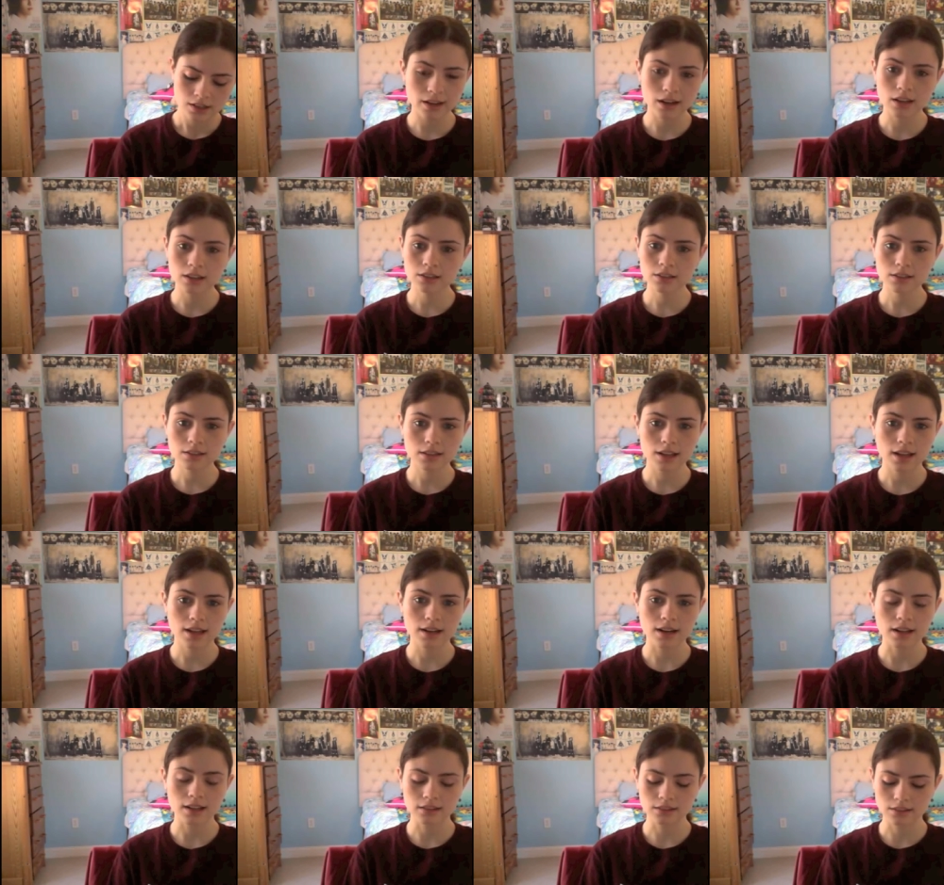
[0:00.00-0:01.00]
Other than
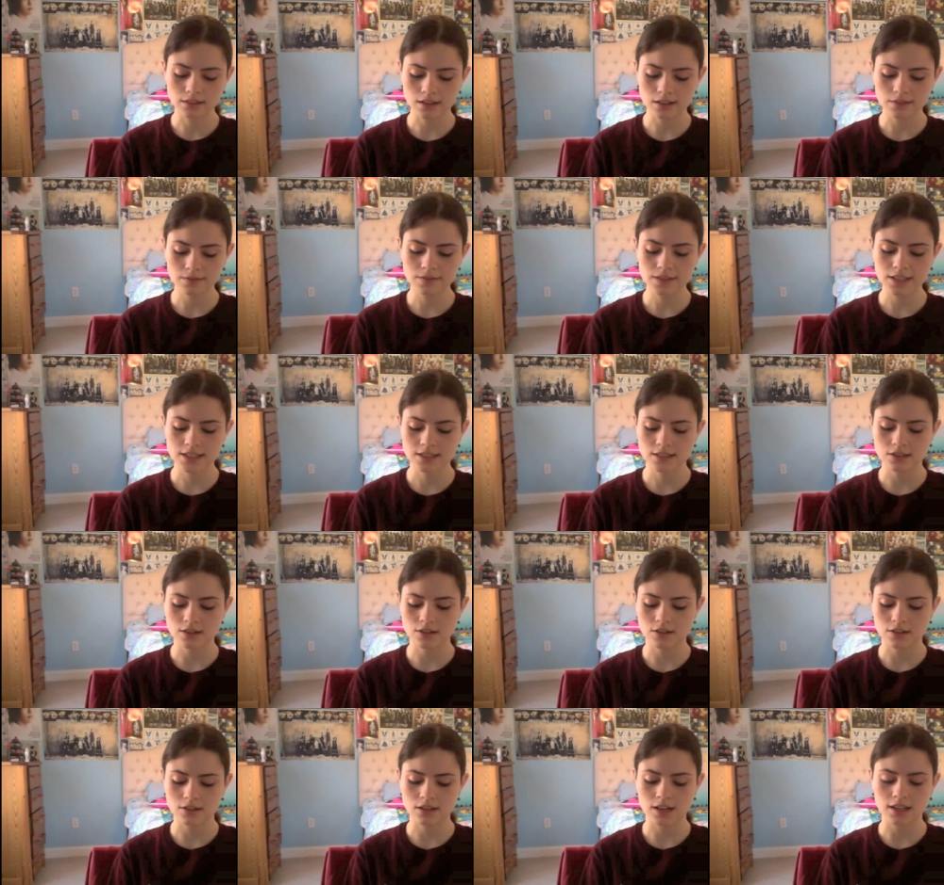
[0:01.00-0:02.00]
that, I love this
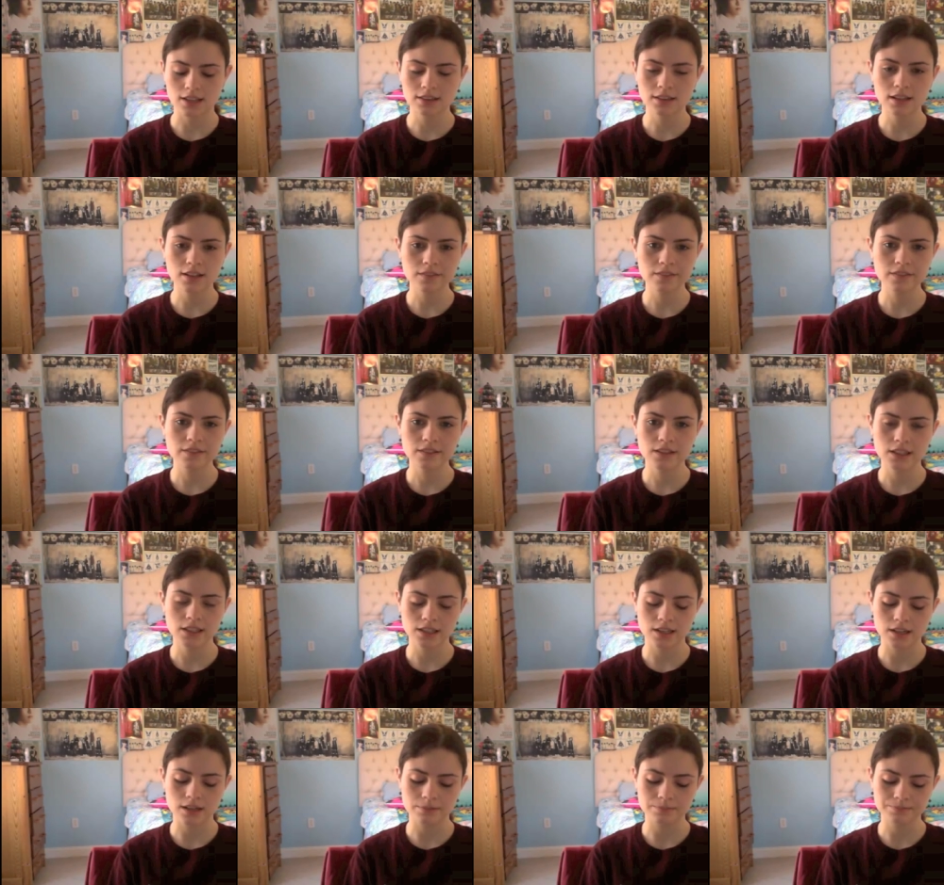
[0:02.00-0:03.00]
song. I love the
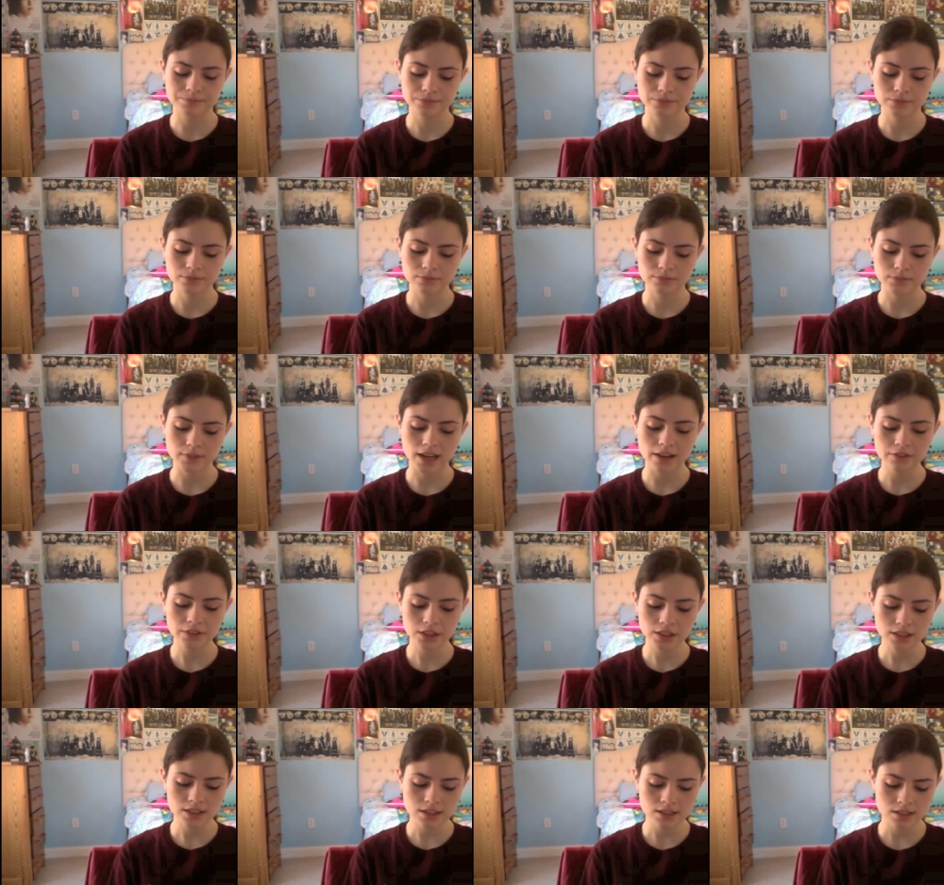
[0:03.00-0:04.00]
um, haven't
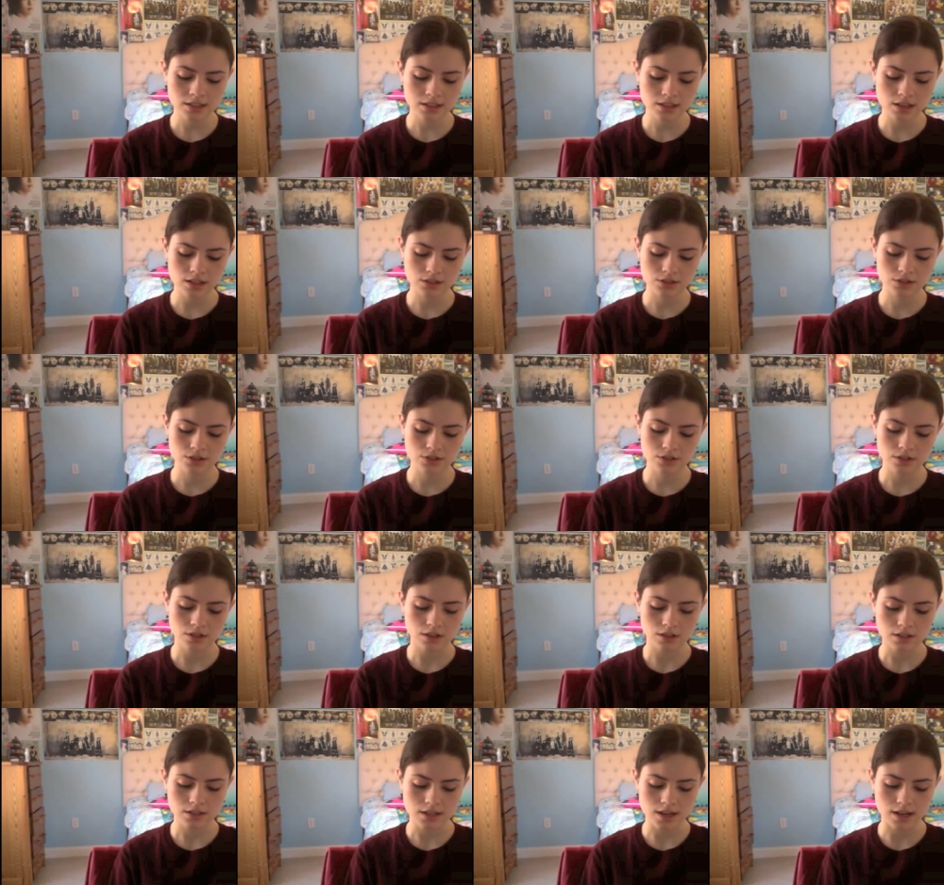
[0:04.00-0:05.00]
listened to the other two
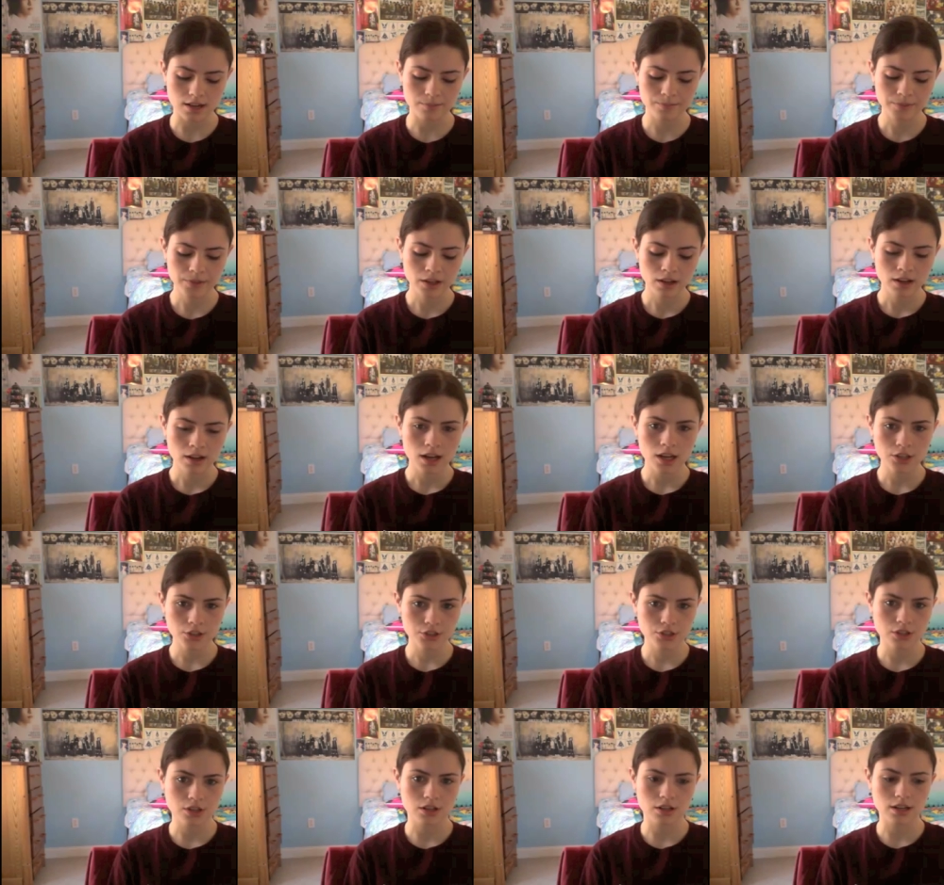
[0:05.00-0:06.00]
songs yet. I
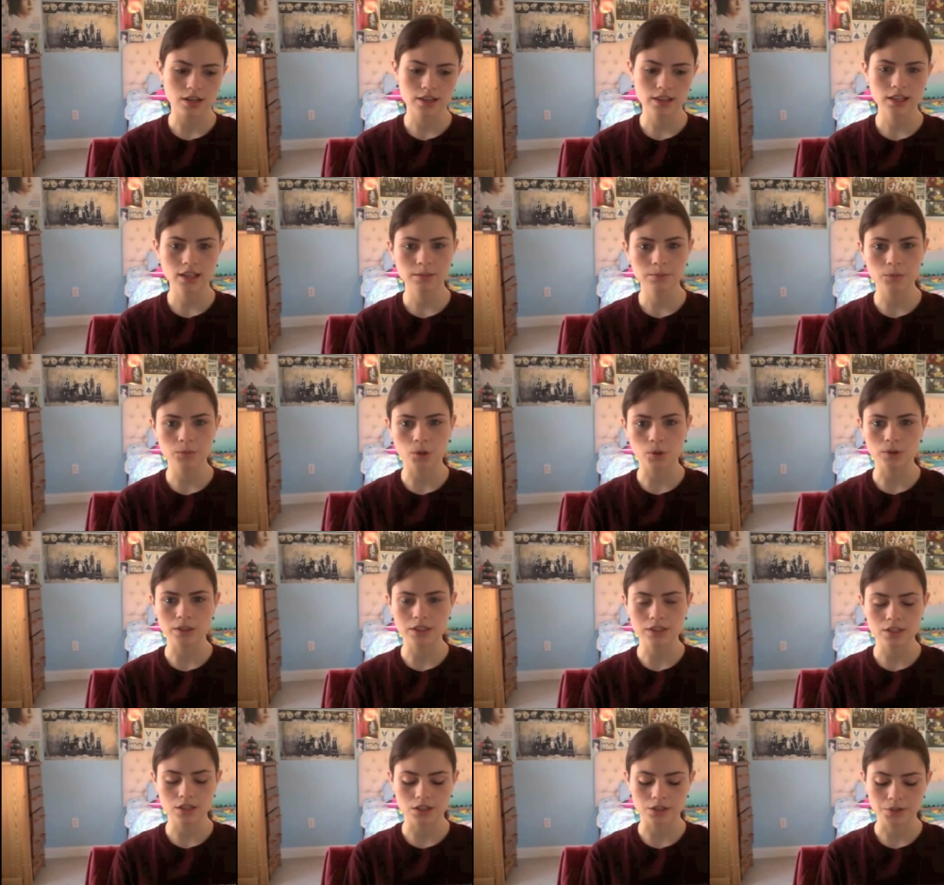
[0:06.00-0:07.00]
should. I think I'm going
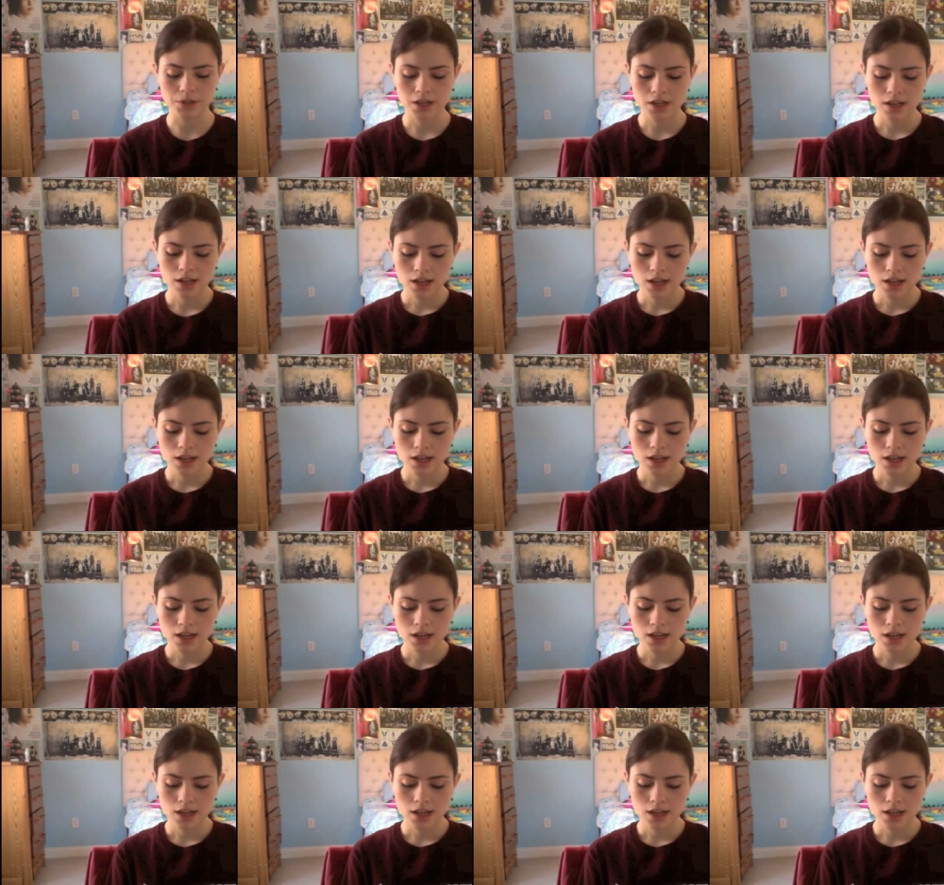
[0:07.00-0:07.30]
to.